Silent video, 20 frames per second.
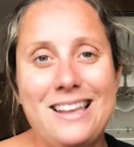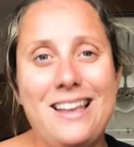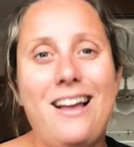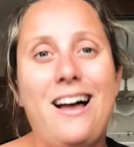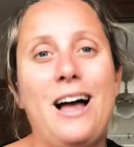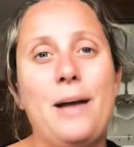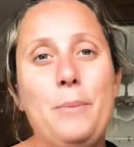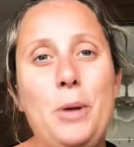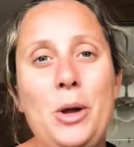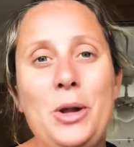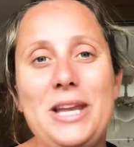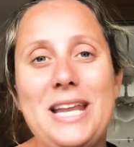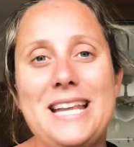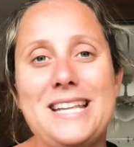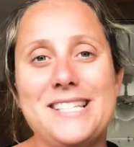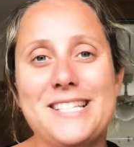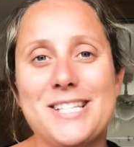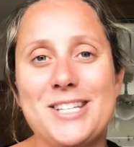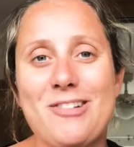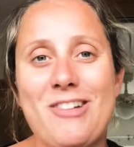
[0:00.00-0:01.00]
I'm on
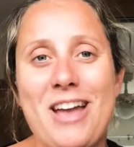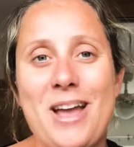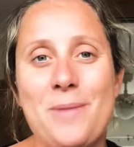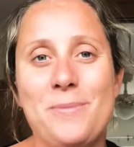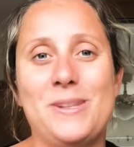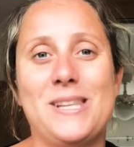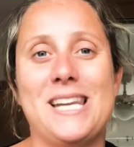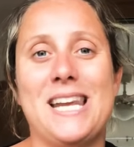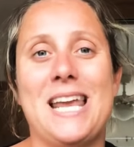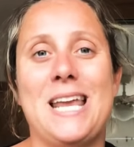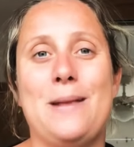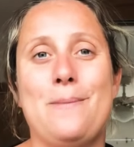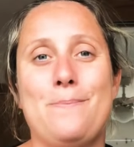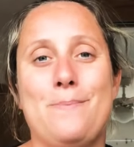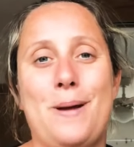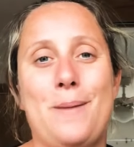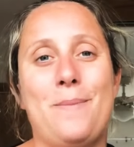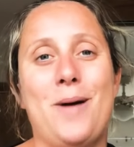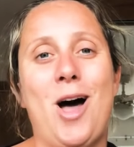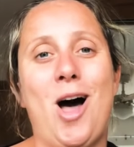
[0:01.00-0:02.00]
Instagram with the name
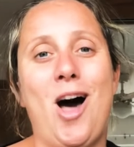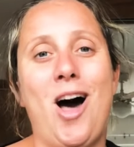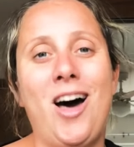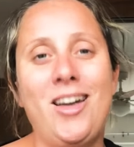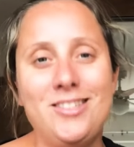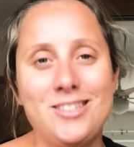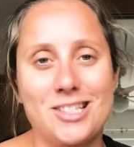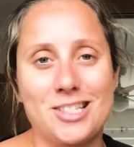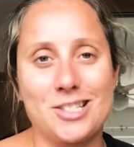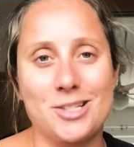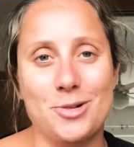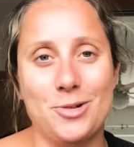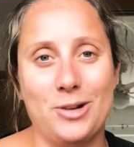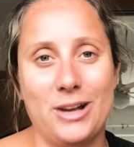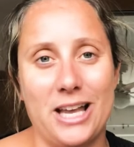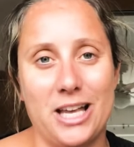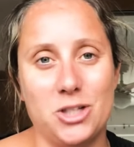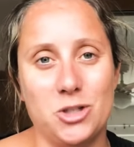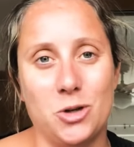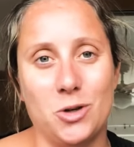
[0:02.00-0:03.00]

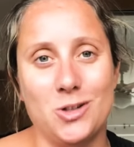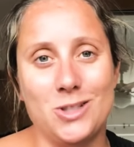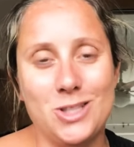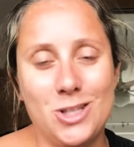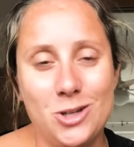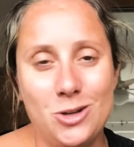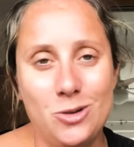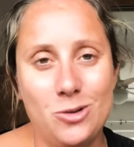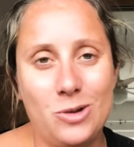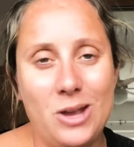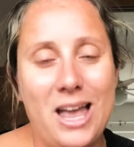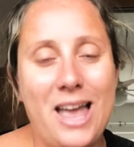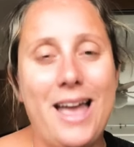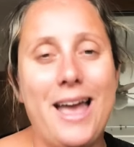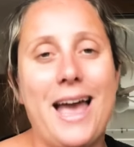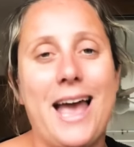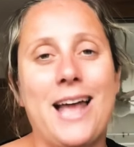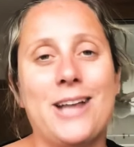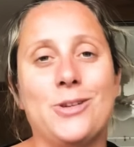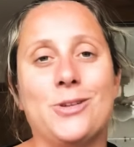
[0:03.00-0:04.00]
Mumma_Hedgehog2,
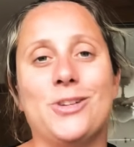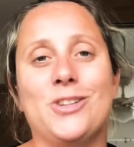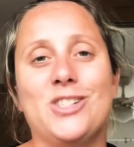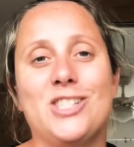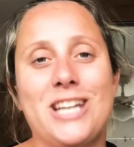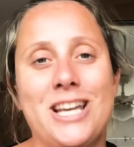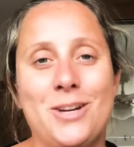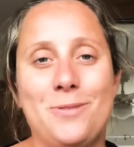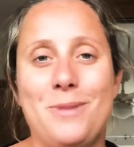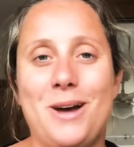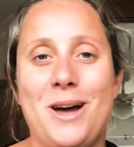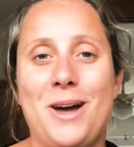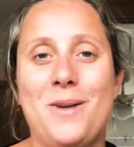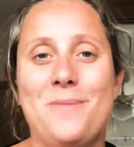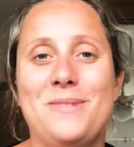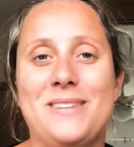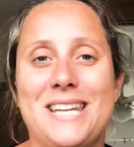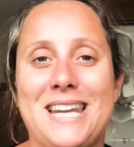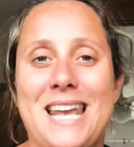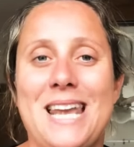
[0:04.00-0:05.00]
and on Channel Mum with
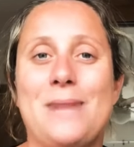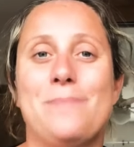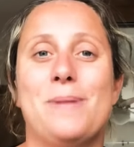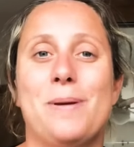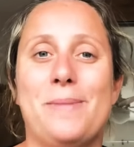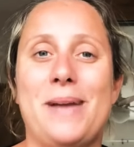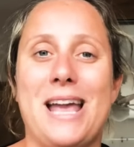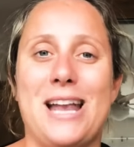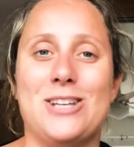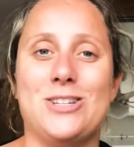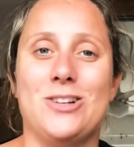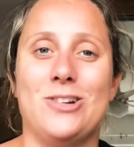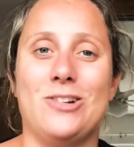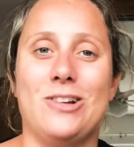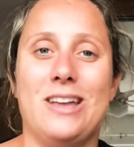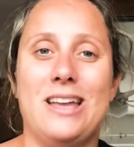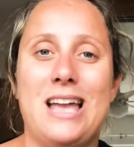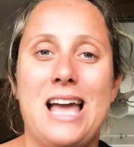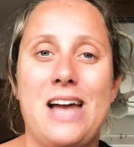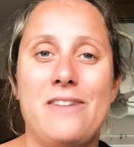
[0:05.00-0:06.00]
the name Mumma Hedgehog.
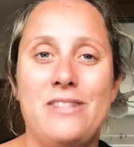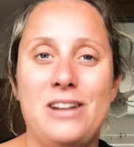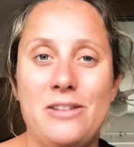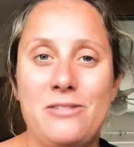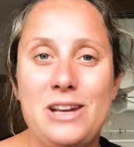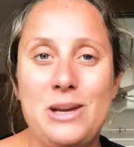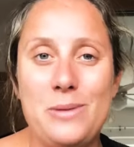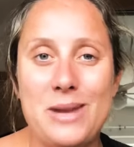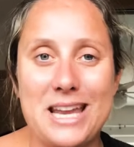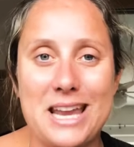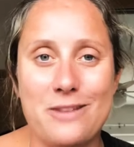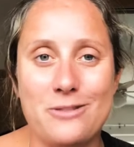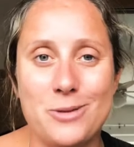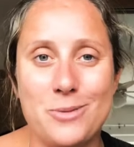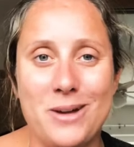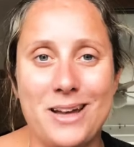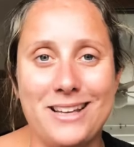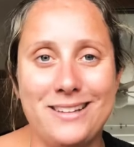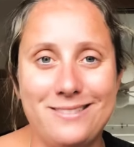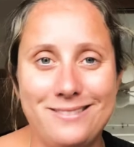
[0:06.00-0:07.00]
Have a lovely week
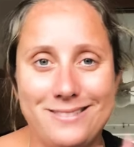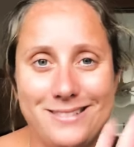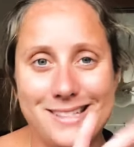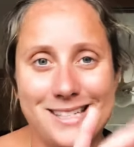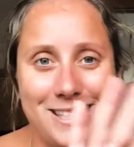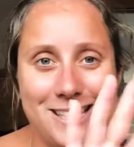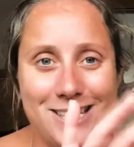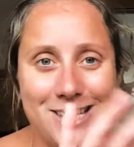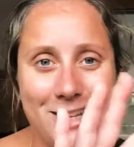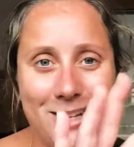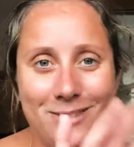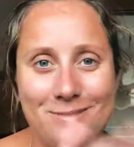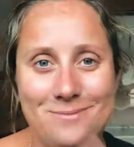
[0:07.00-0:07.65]
everyone, see you soon,